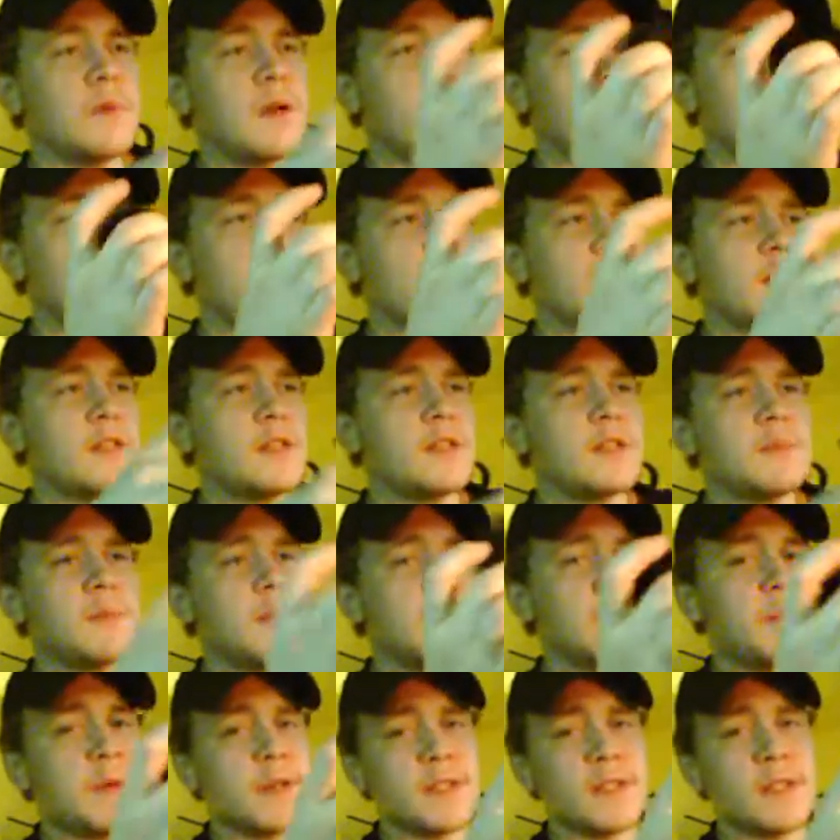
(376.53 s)
would say this is
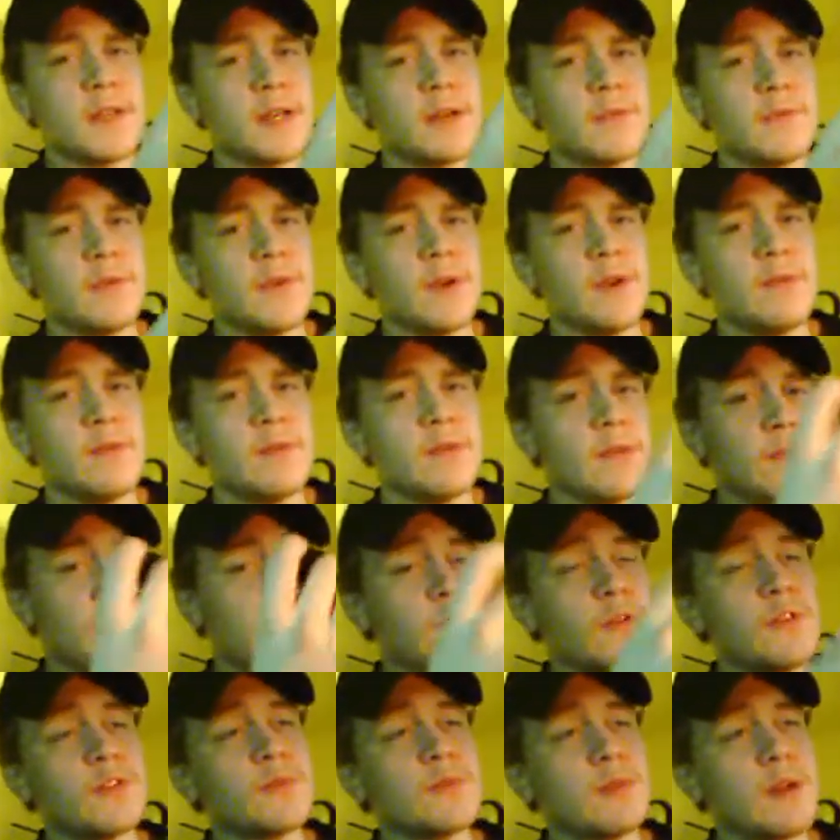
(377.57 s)
probably my second favorite. The
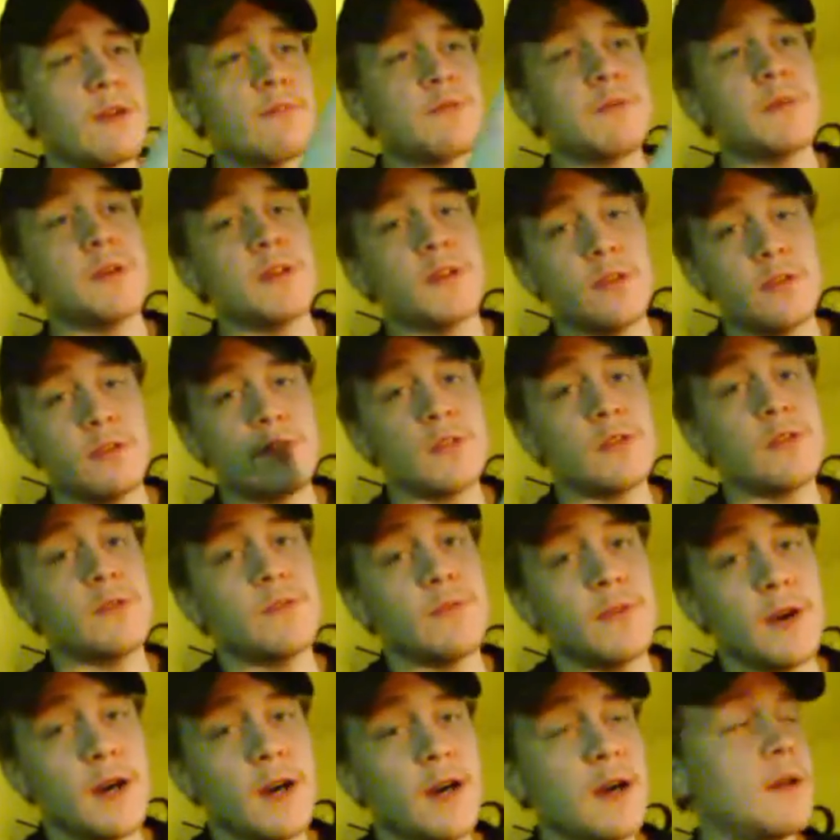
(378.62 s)
first would have to be the
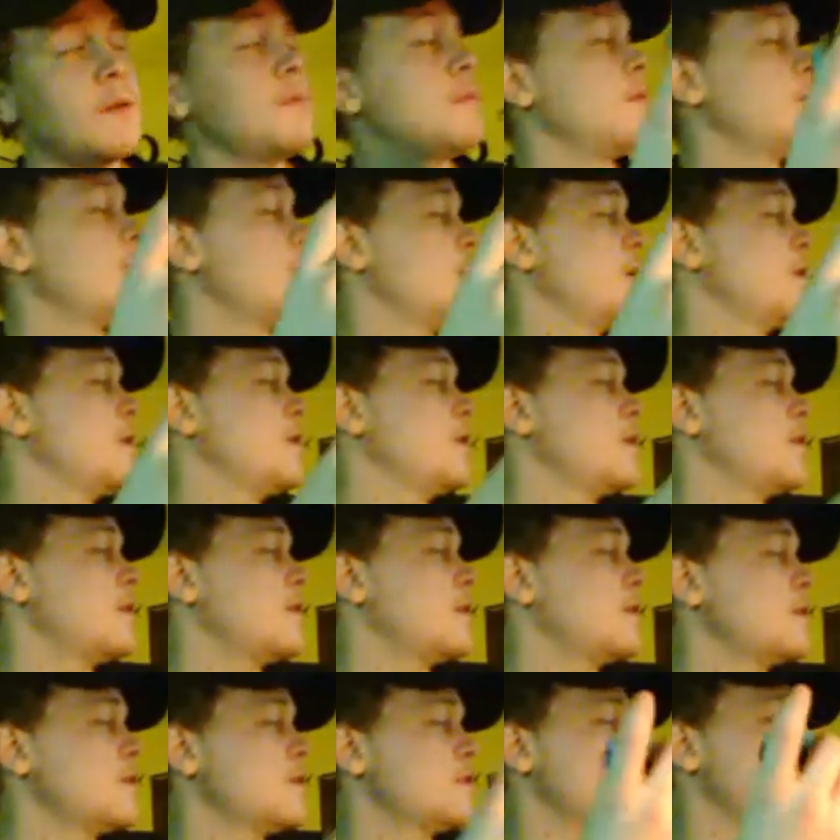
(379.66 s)
OT5.
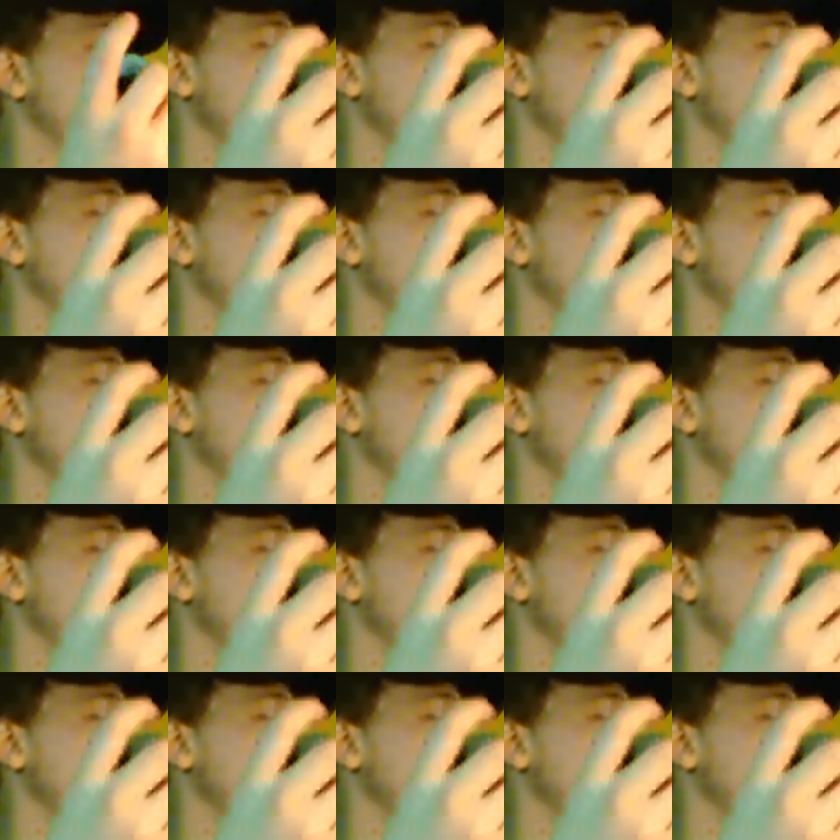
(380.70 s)
This